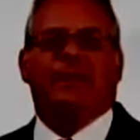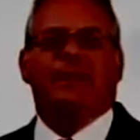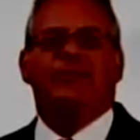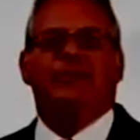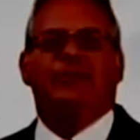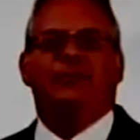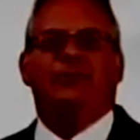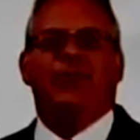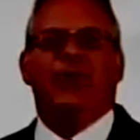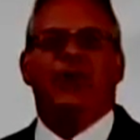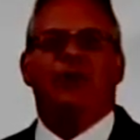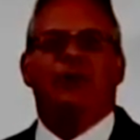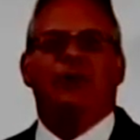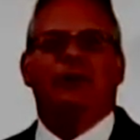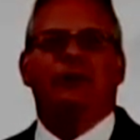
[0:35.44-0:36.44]
Electrical
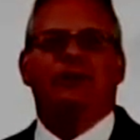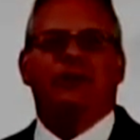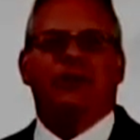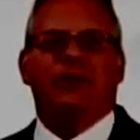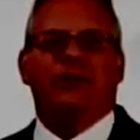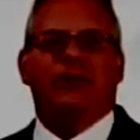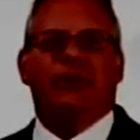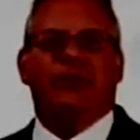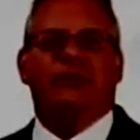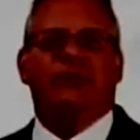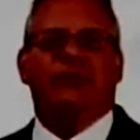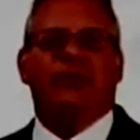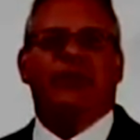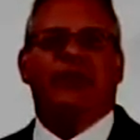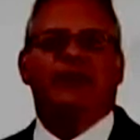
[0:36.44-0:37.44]
power is generated
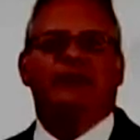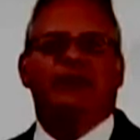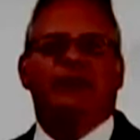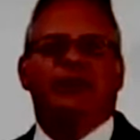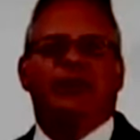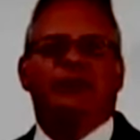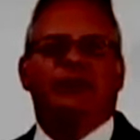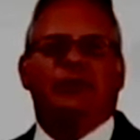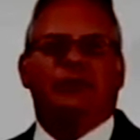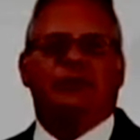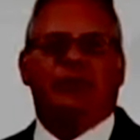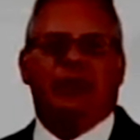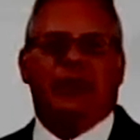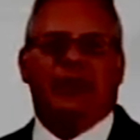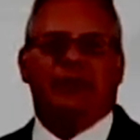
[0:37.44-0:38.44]
from hydroelectric
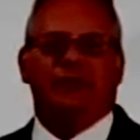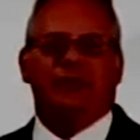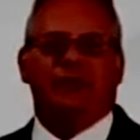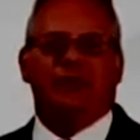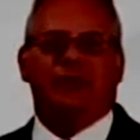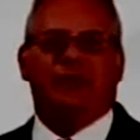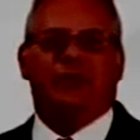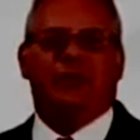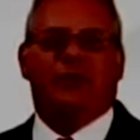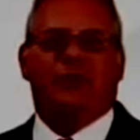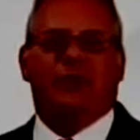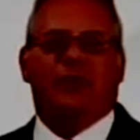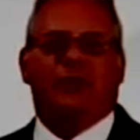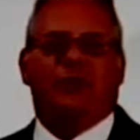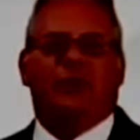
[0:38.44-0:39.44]
plants,
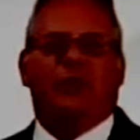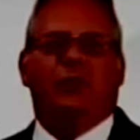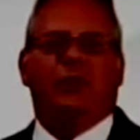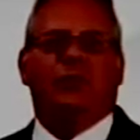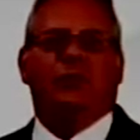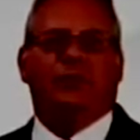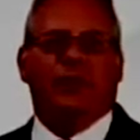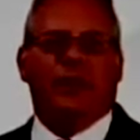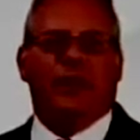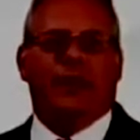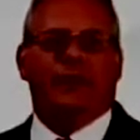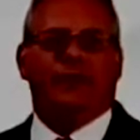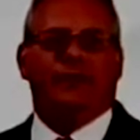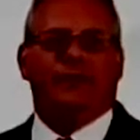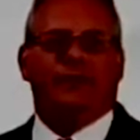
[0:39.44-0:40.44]
coal and
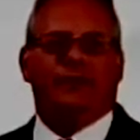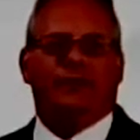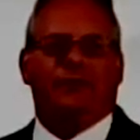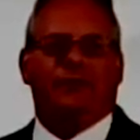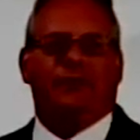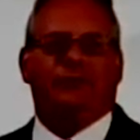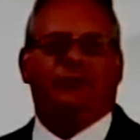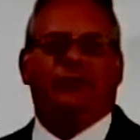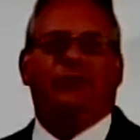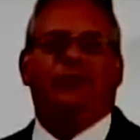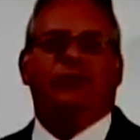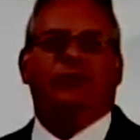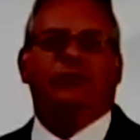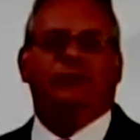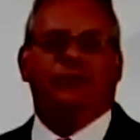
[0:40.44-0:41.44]
gas,
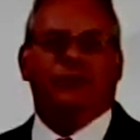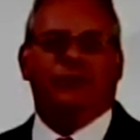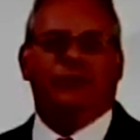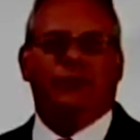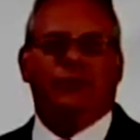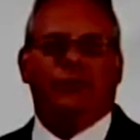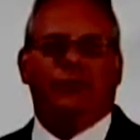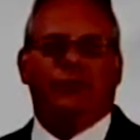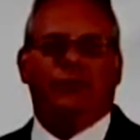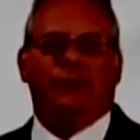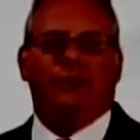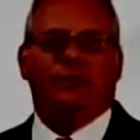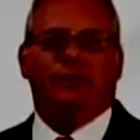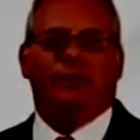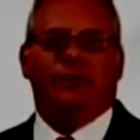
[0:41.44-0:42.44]
nuclear fuel,
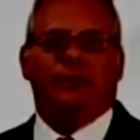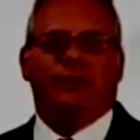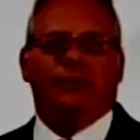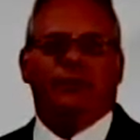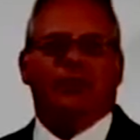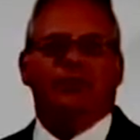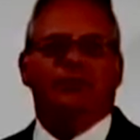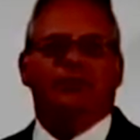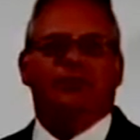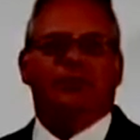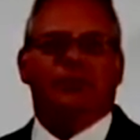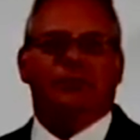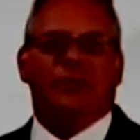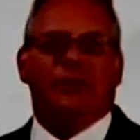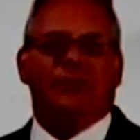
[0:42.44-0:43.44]
combustion
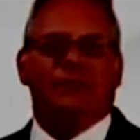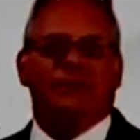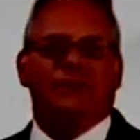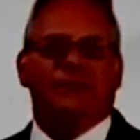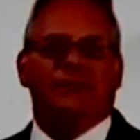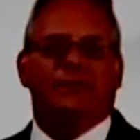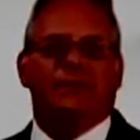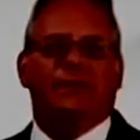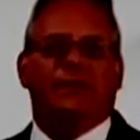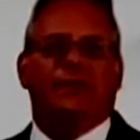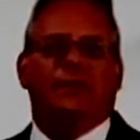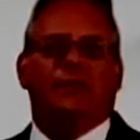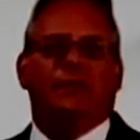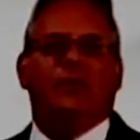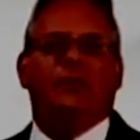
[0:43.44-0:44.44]
turbines,
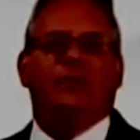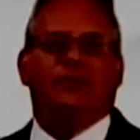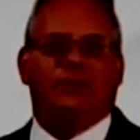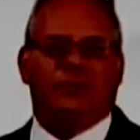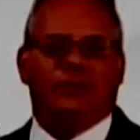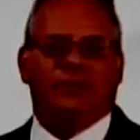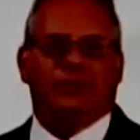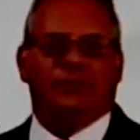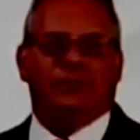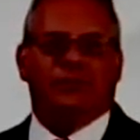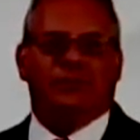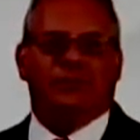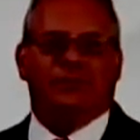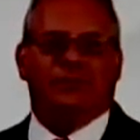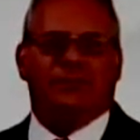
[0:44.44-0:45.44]
and wind turbines.
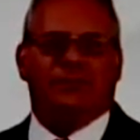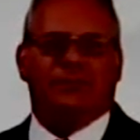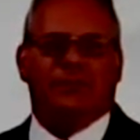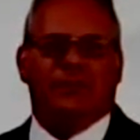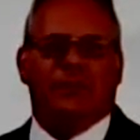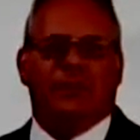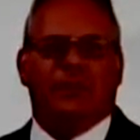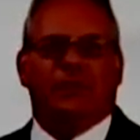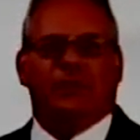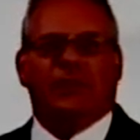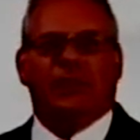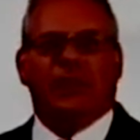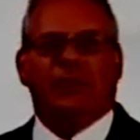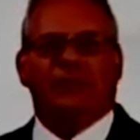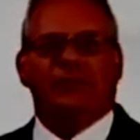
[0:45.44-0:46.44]

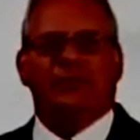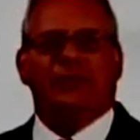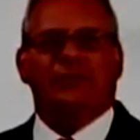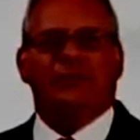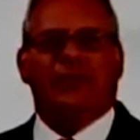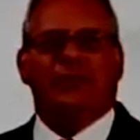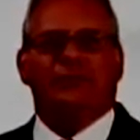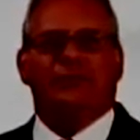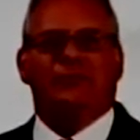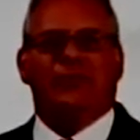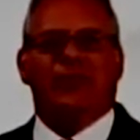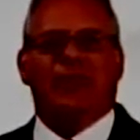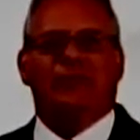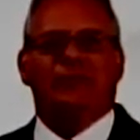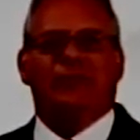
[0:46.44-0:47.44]
Regardless of the type of
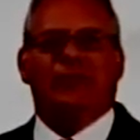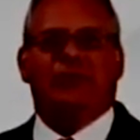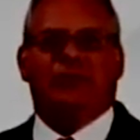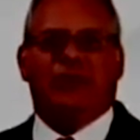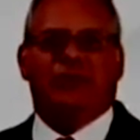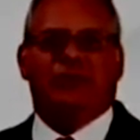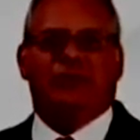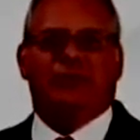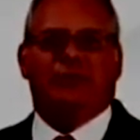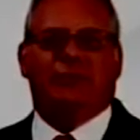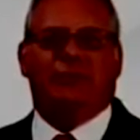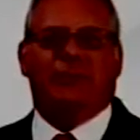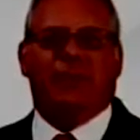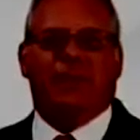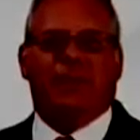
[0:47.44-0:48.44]
power generation,
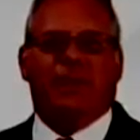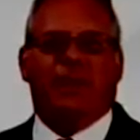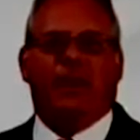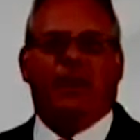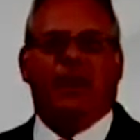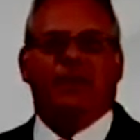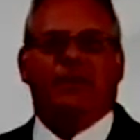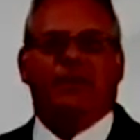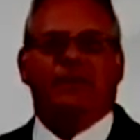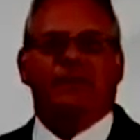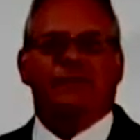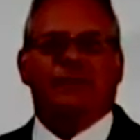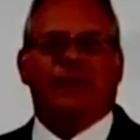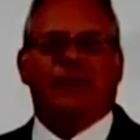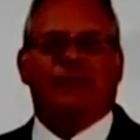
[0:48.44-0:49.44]
all of
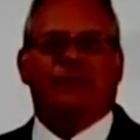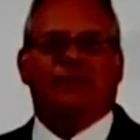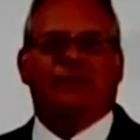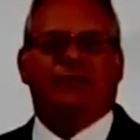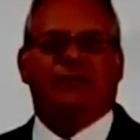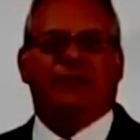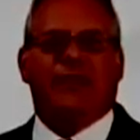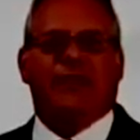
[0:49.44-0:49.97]
these plants have